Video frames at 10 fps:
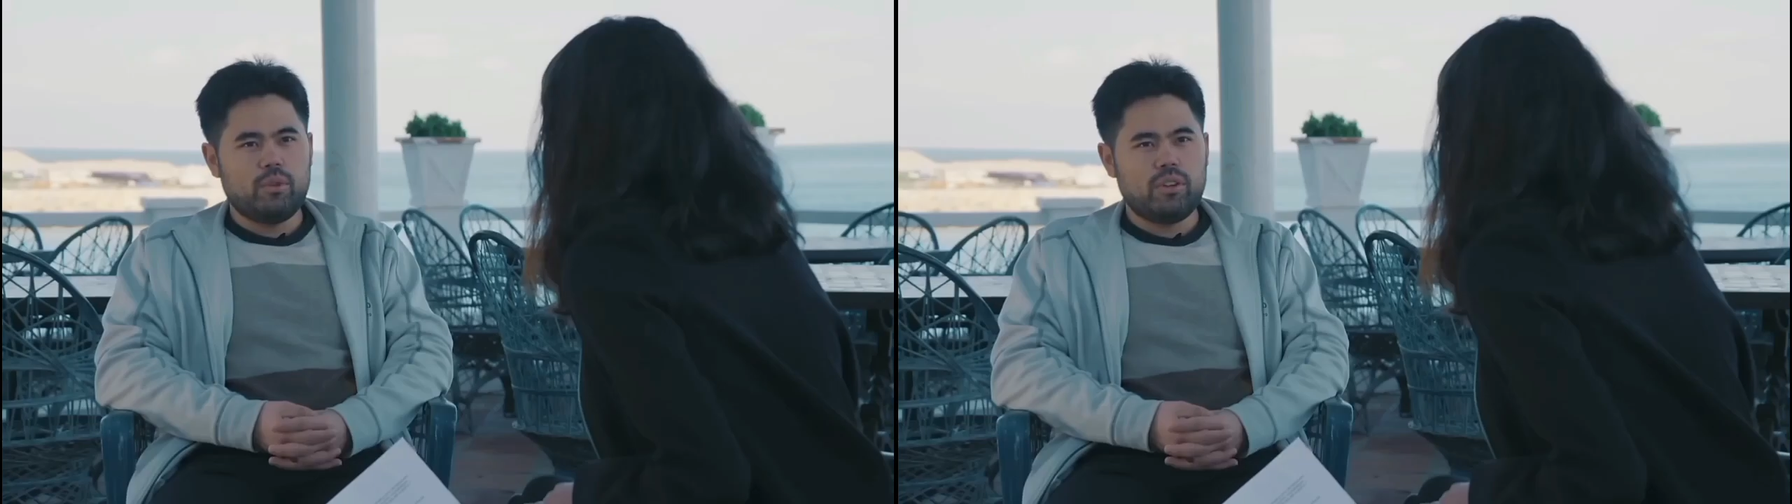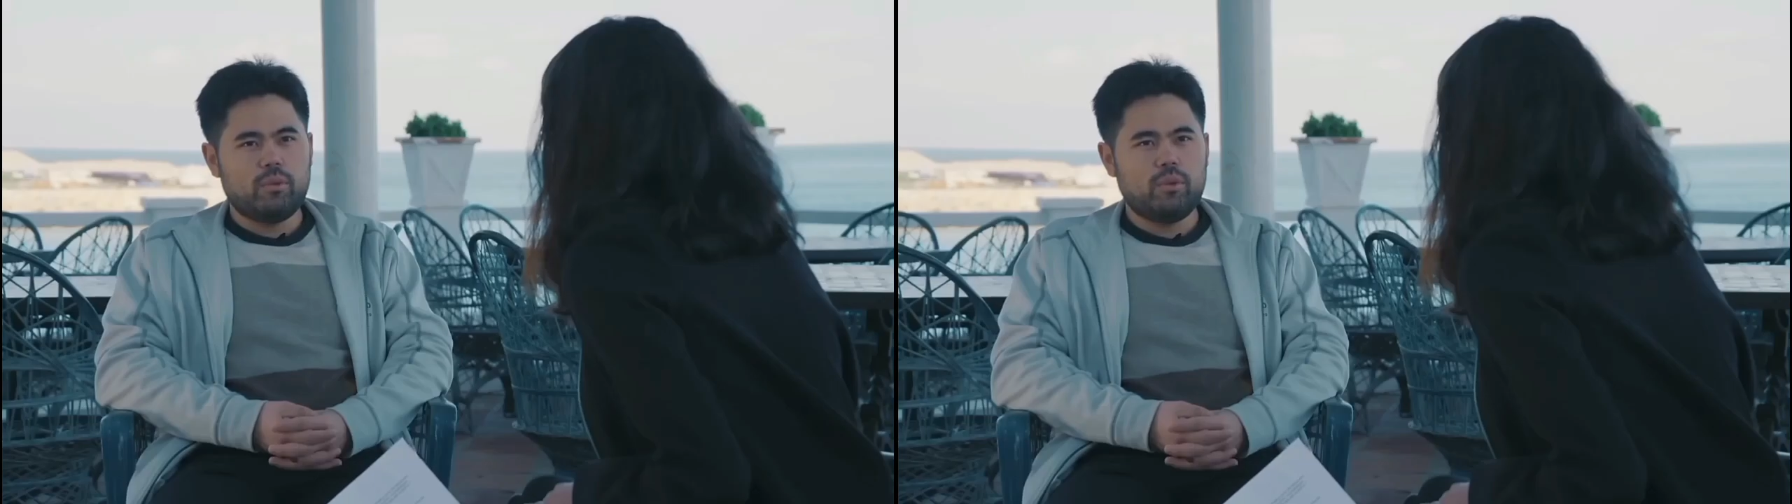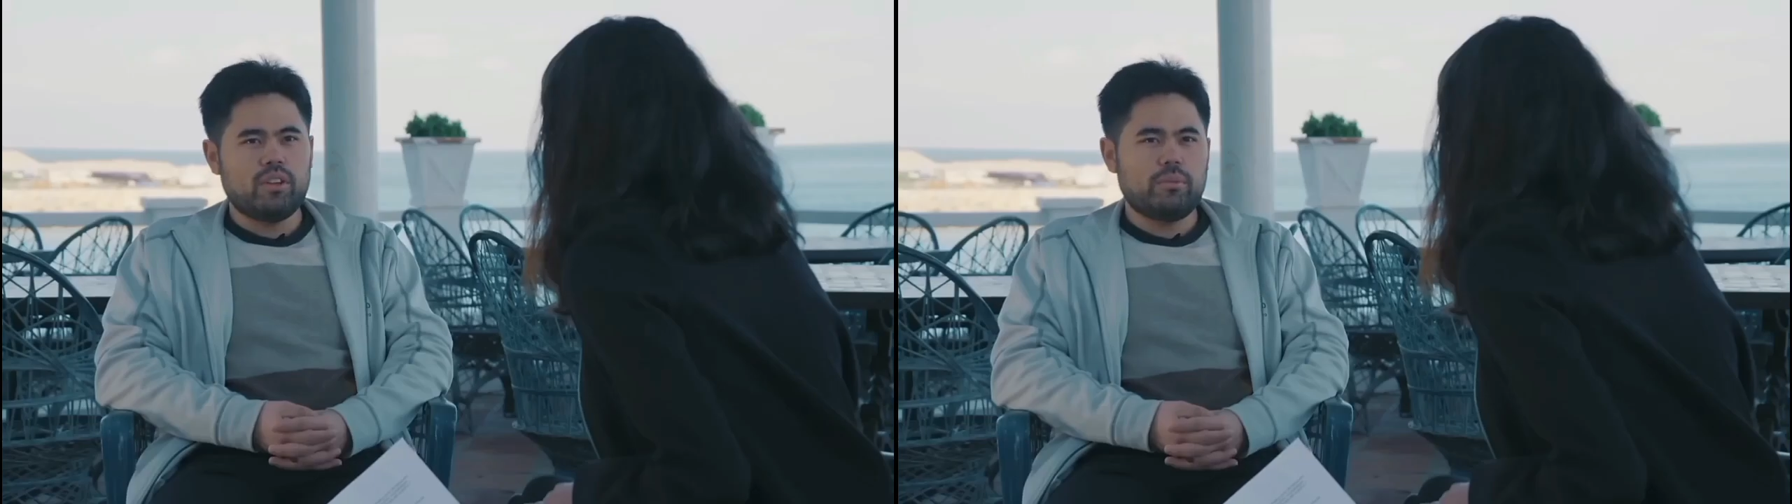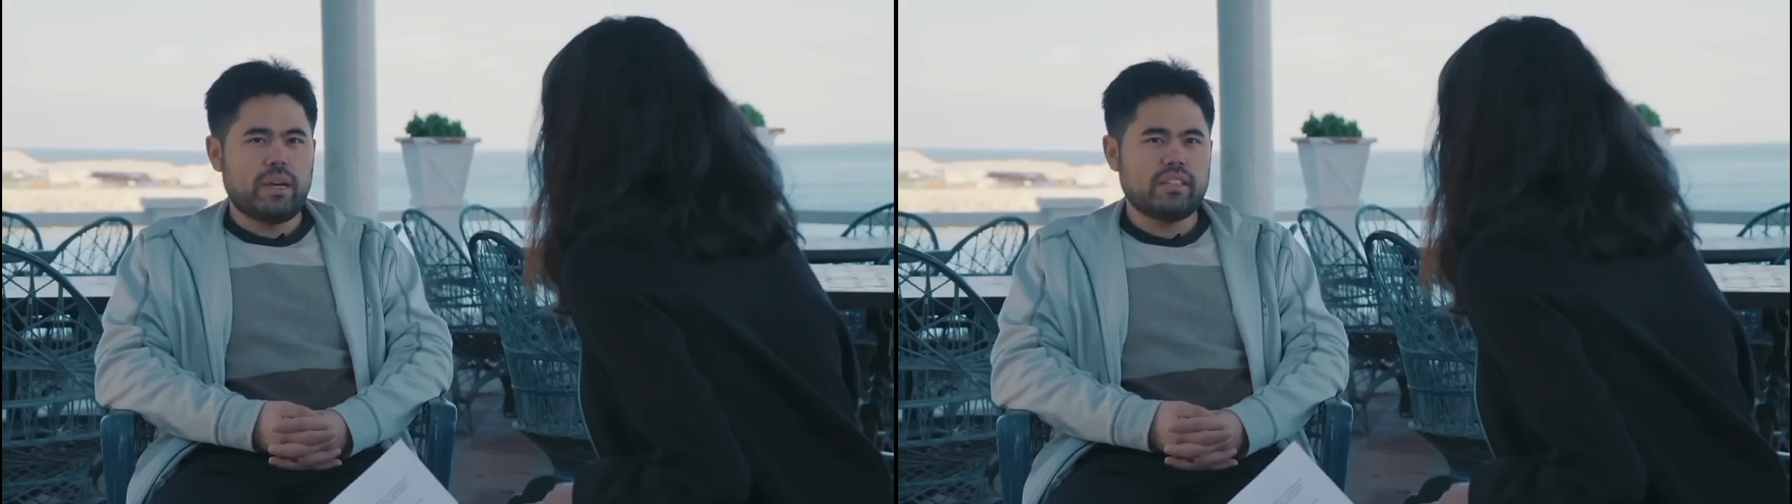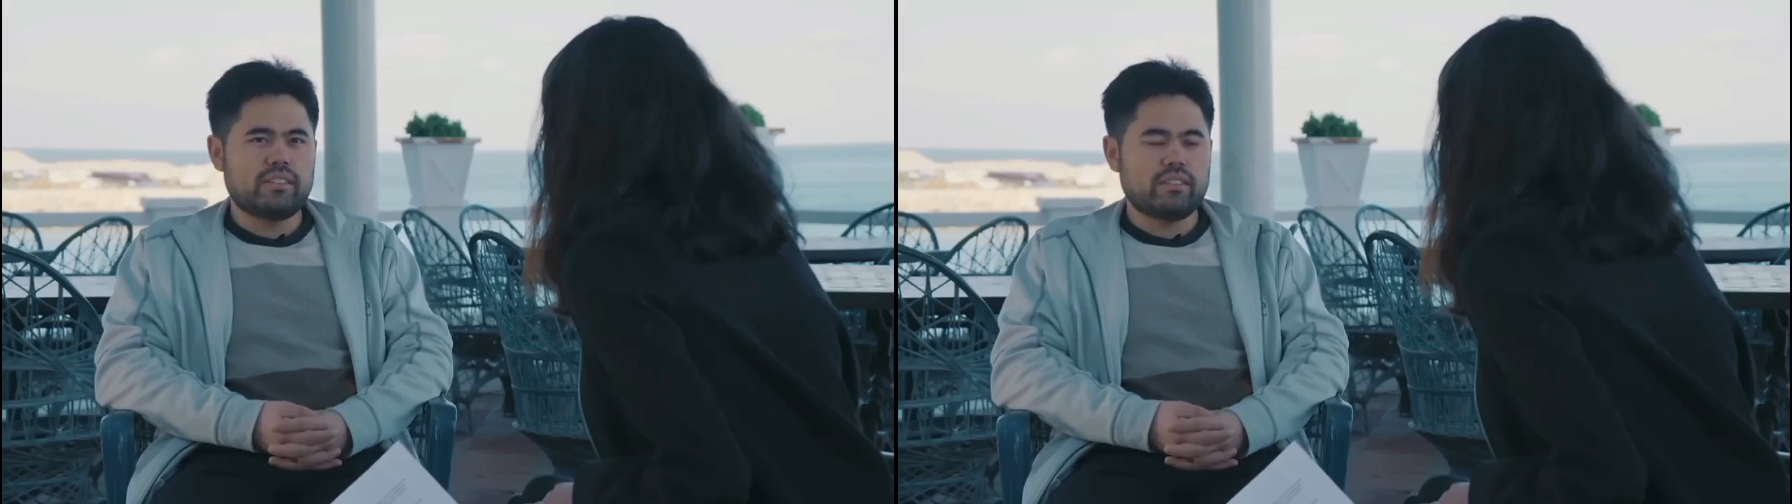one of the, one of the
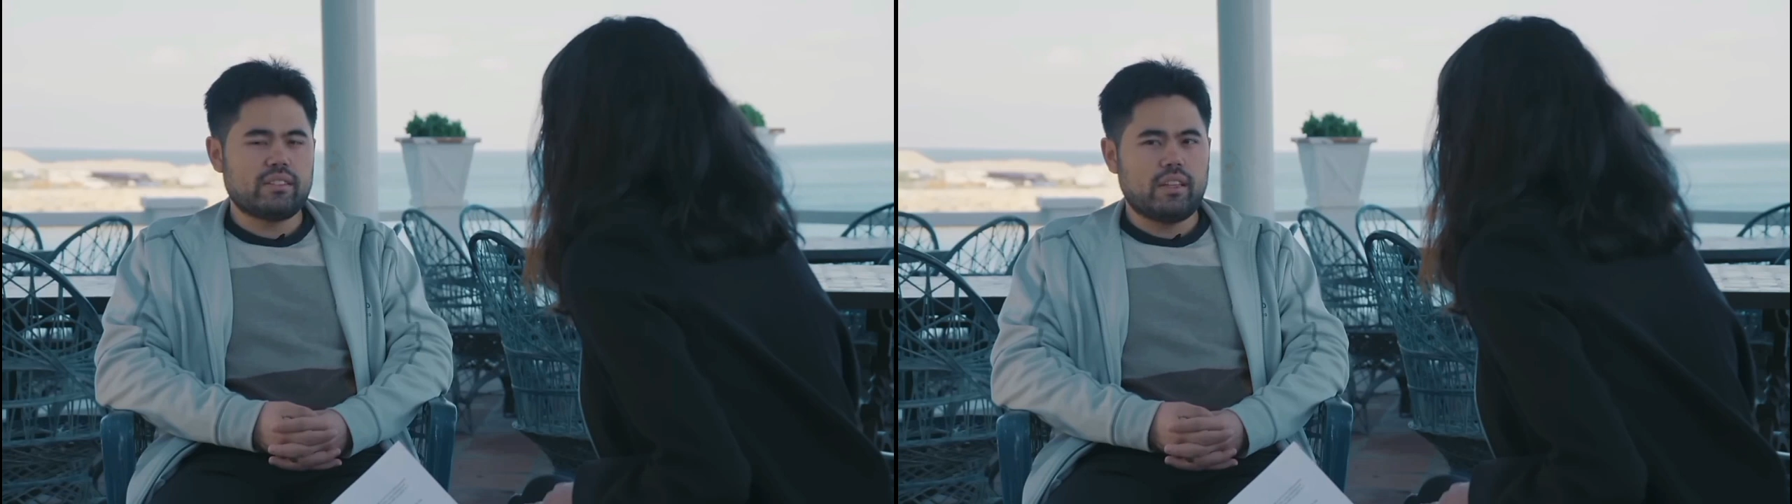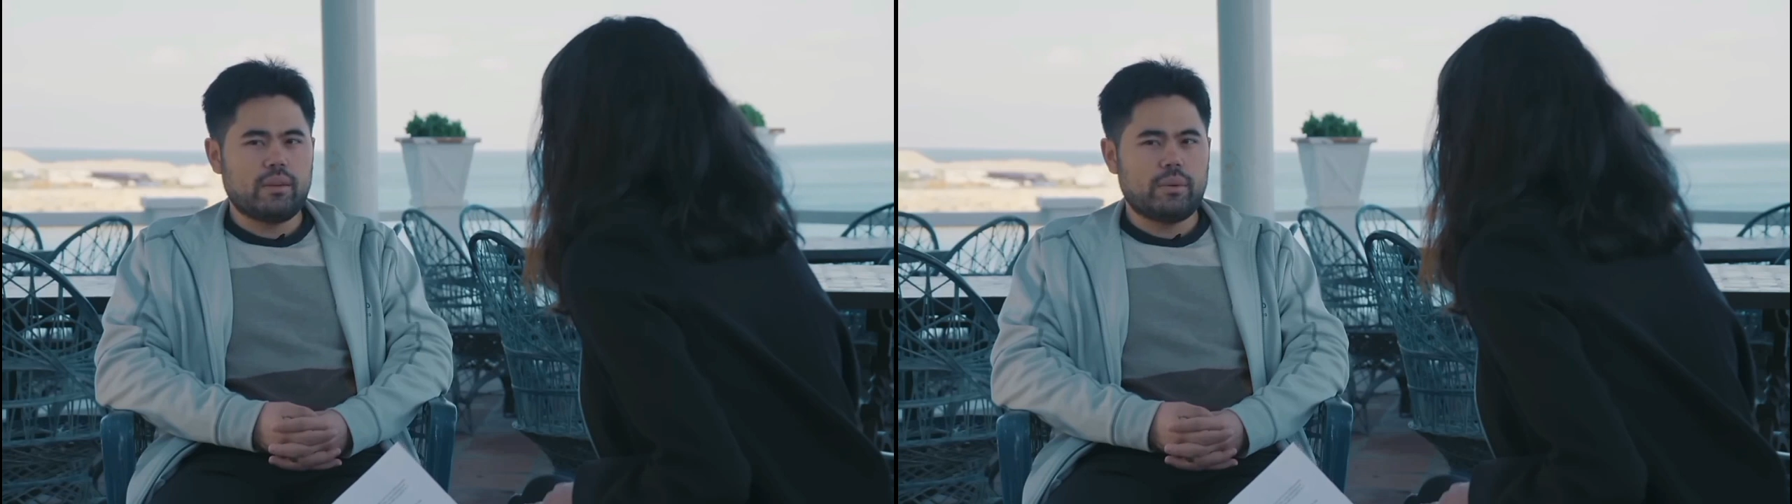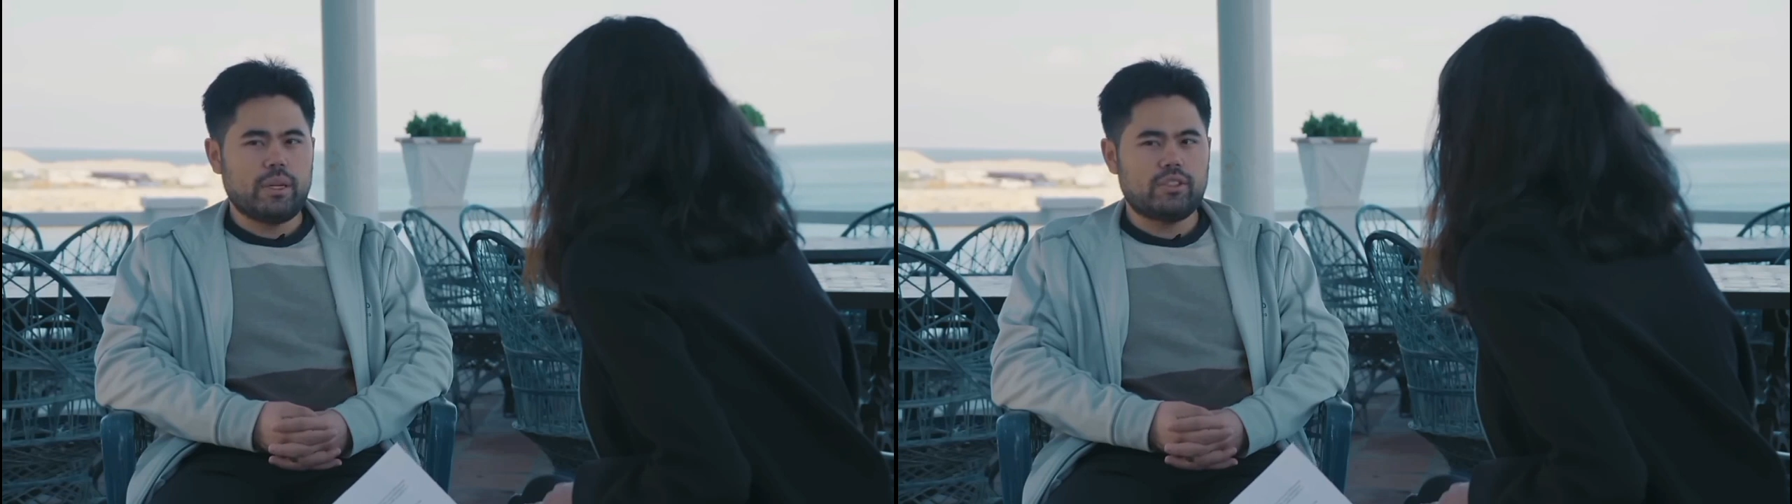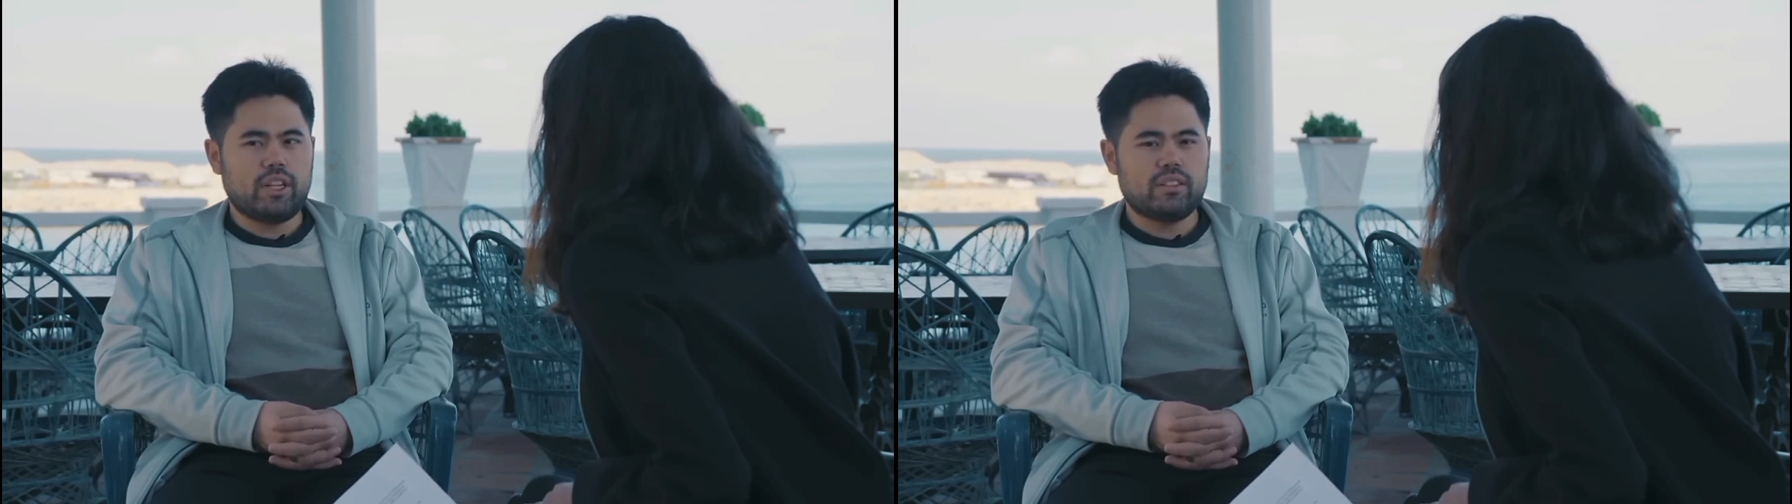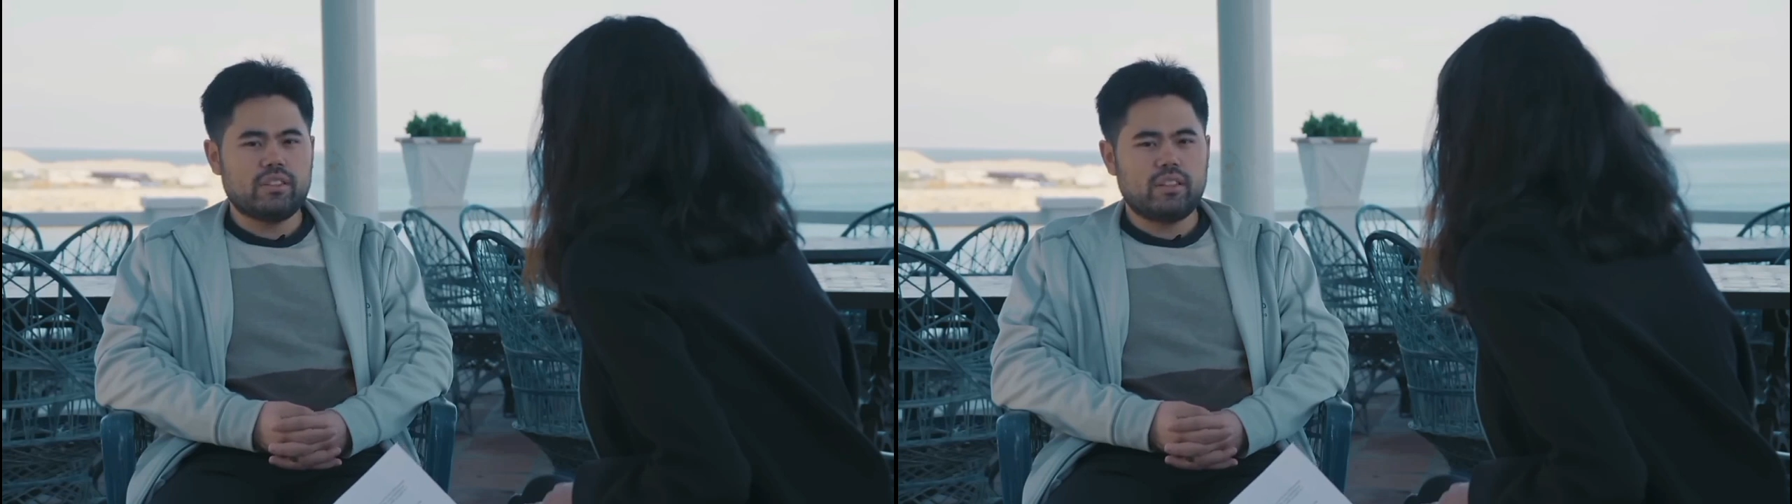best things I think about chess,